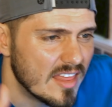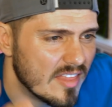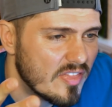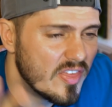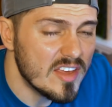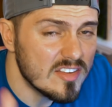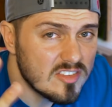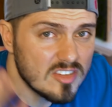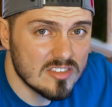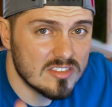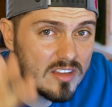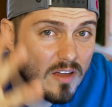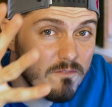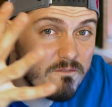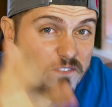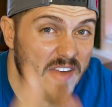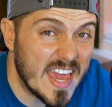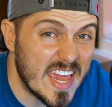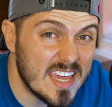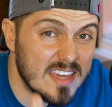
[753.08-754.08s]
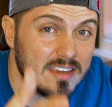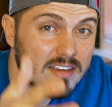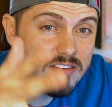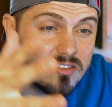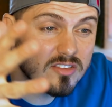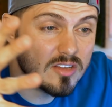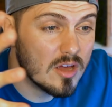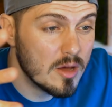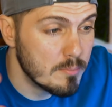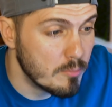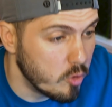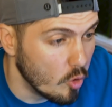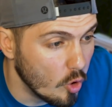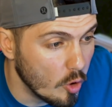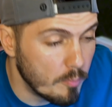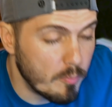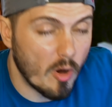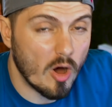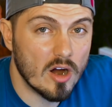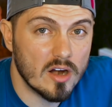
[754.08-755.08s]
This is the Vegas pool
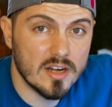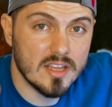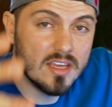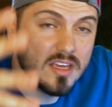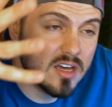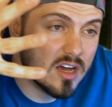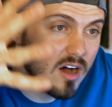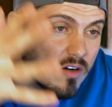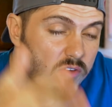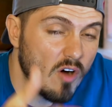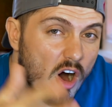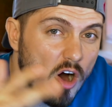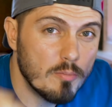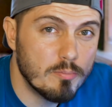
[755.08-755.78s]
party of all